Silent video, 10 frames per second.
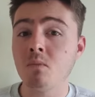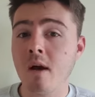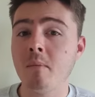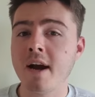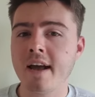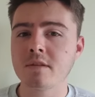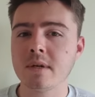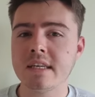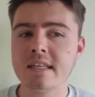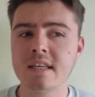where my
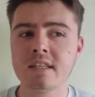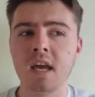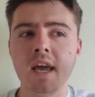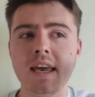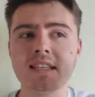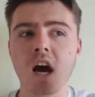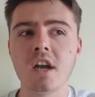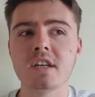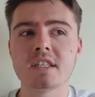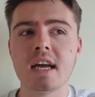expertise is
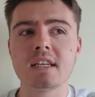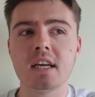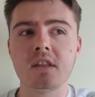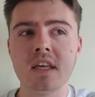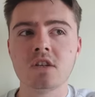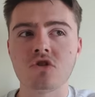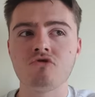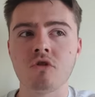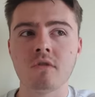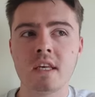understanding these
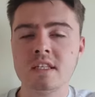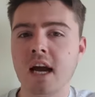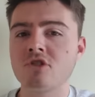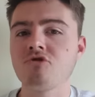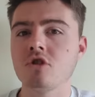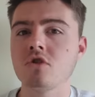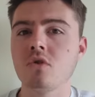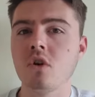astrological